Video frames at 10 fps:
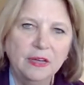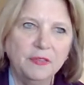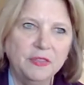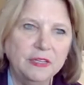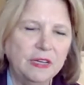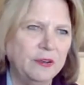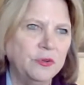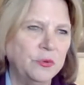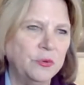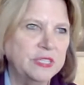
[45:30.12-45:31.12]
I don't
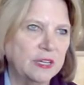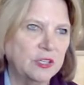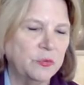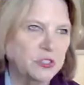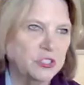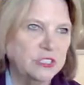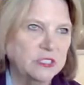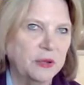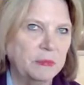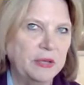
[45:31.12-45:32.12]
know exactly where she's from,